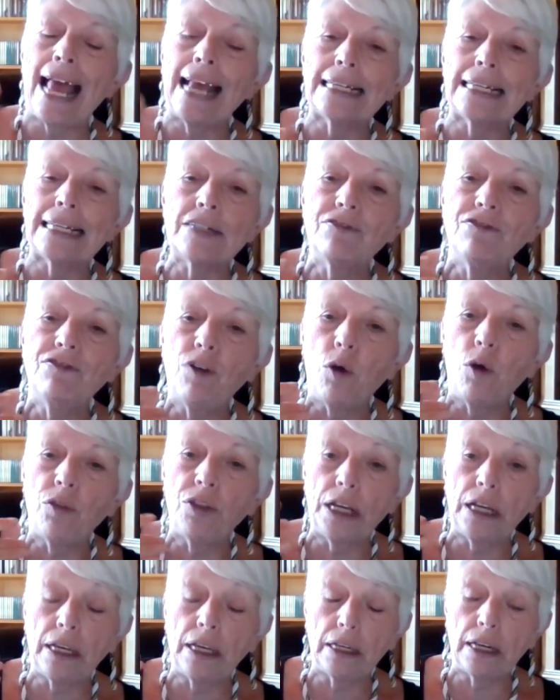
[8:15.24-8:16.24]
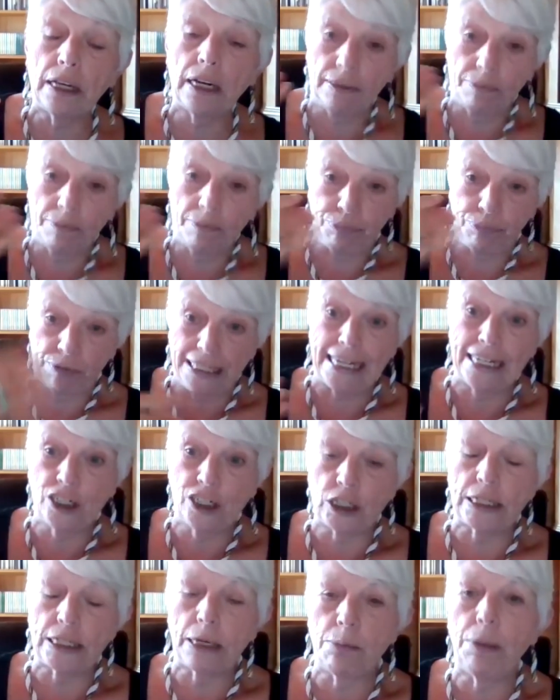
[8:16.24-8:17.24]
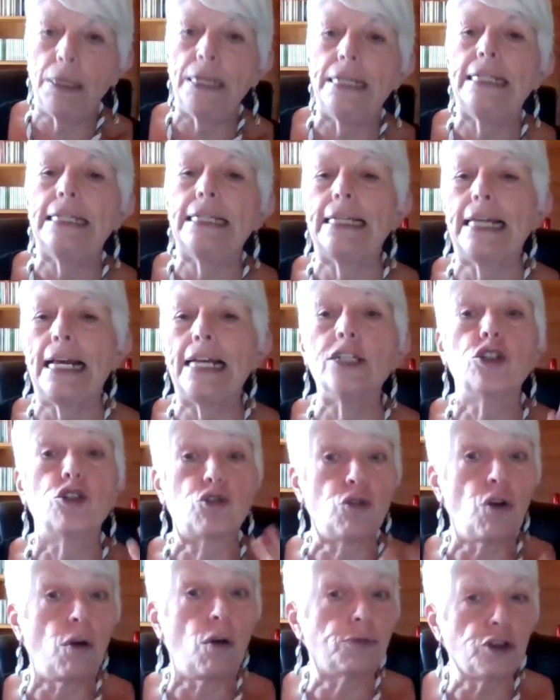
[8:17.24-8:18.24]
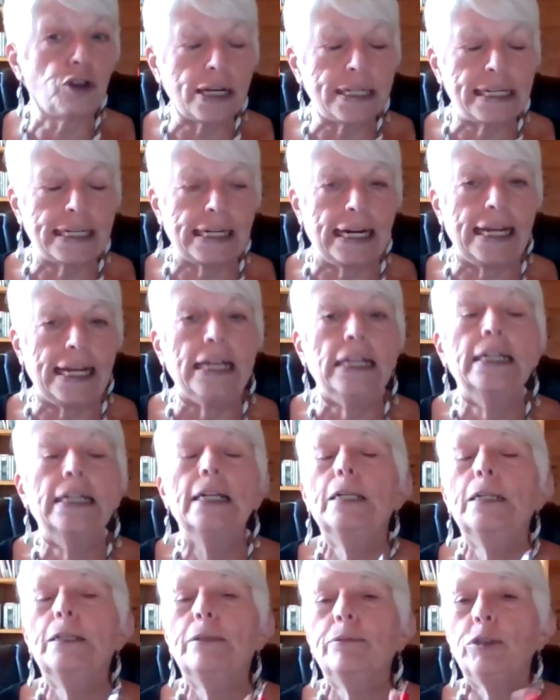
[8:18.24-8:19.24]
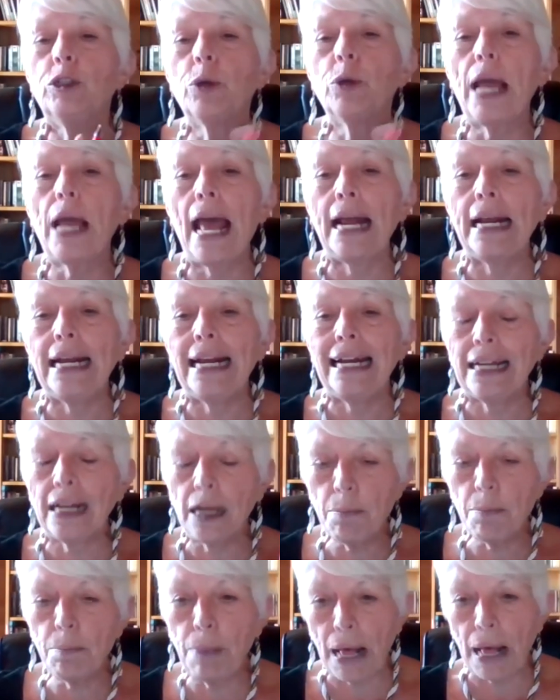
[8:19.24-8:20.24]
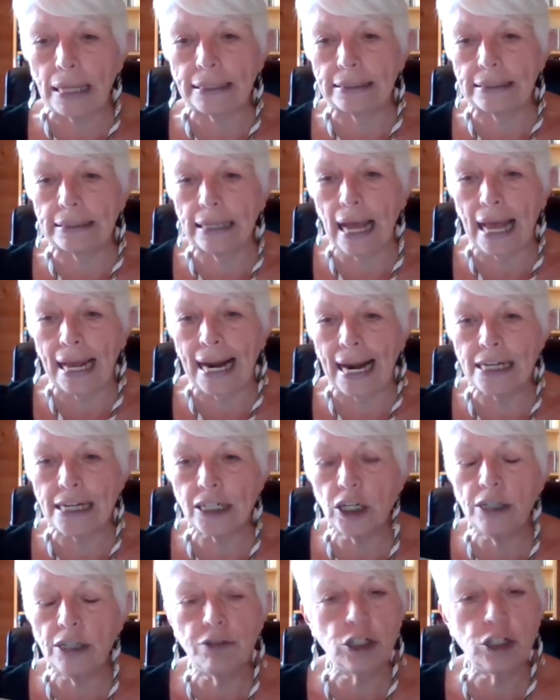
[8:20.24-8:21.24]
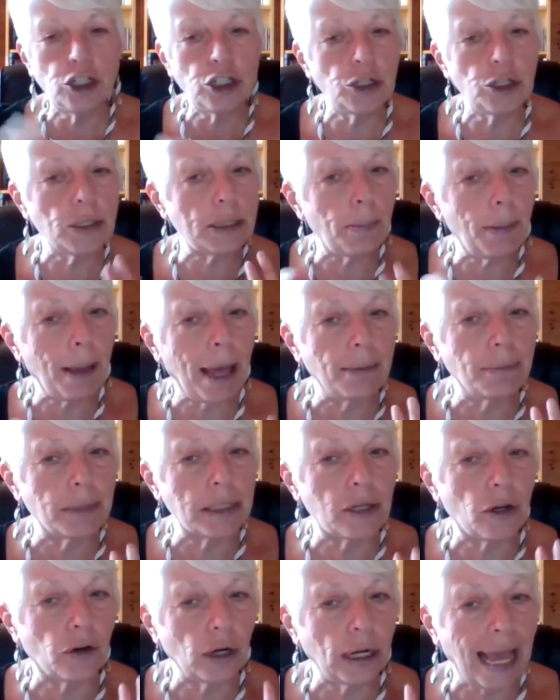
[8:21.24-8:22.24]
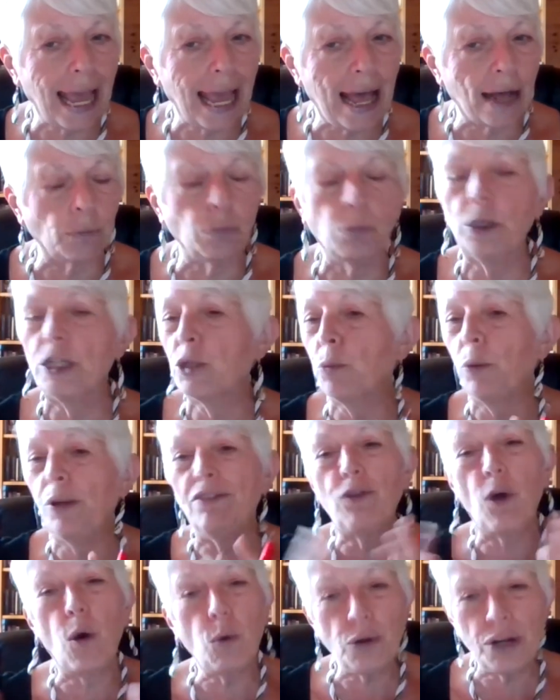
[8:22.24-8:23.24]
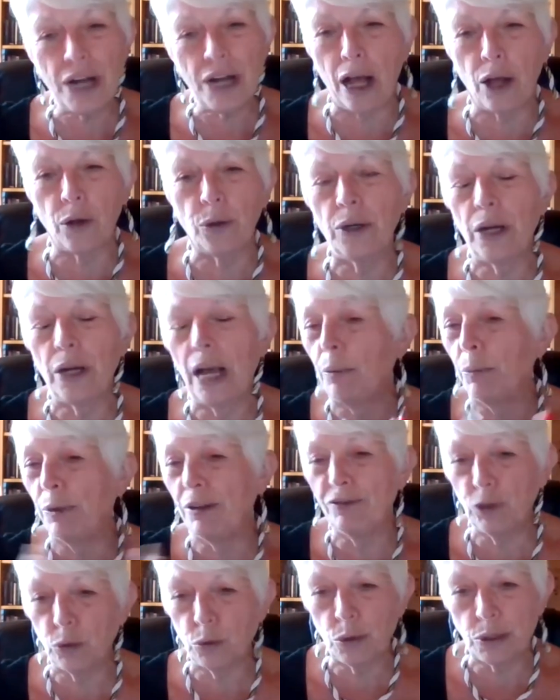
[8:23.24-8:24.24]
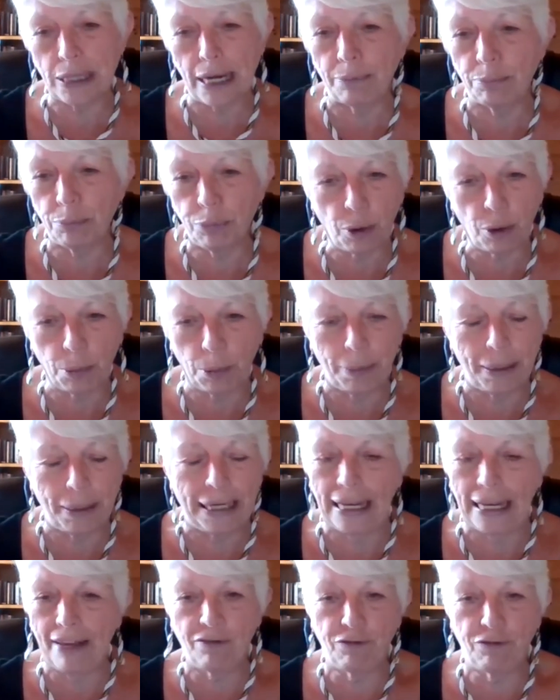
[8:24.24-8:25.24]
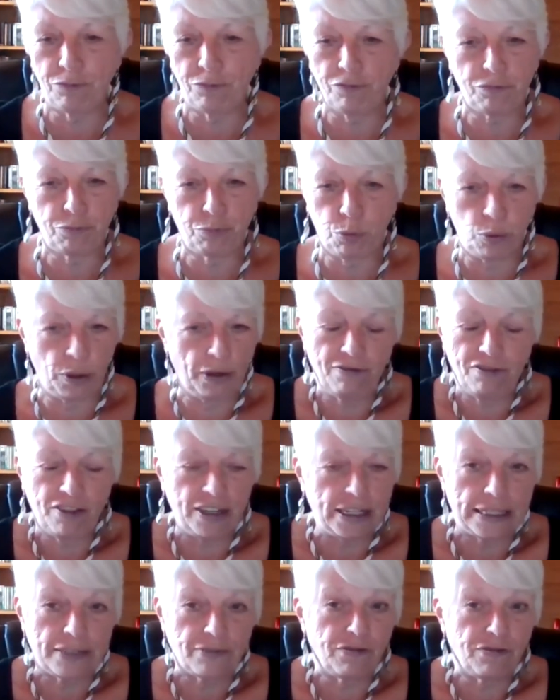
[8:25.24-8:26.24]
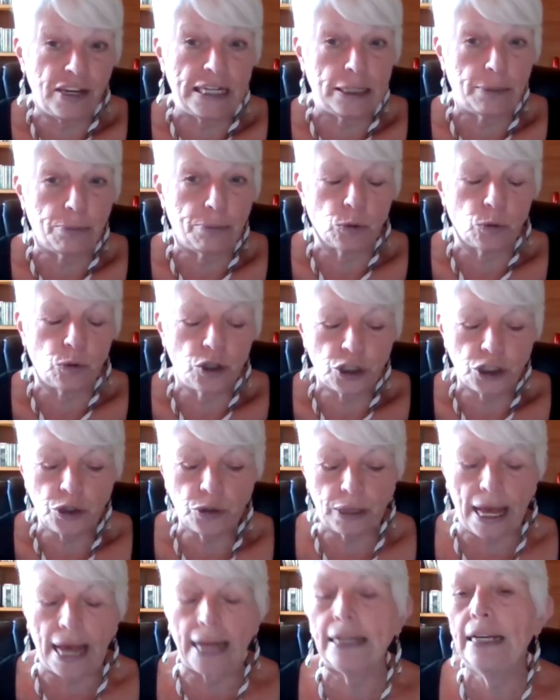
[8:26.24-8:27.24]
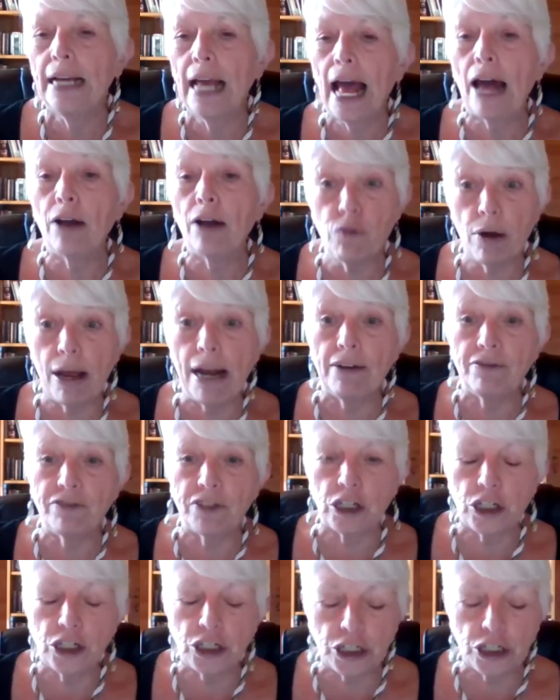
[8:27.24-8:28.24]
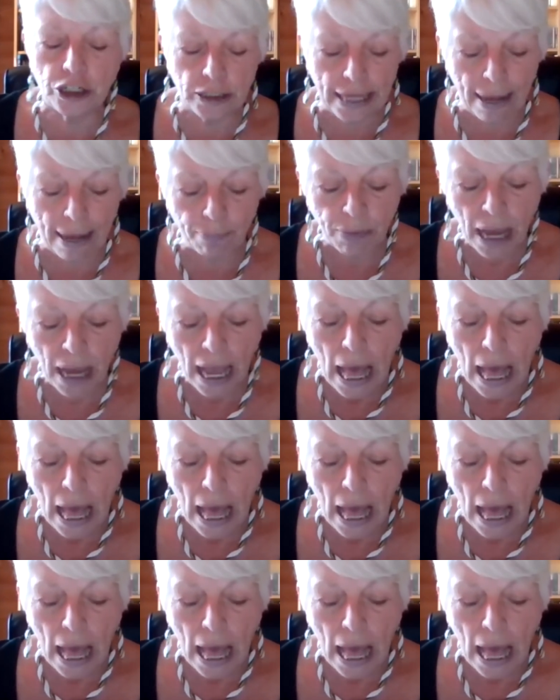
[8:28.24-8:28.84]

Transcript: tax for the year just completed has dropped drastically, you can click a button and actually reduce the payments on account, which we've all known and we've all done probably if it's feasible to do that and relevant to do that.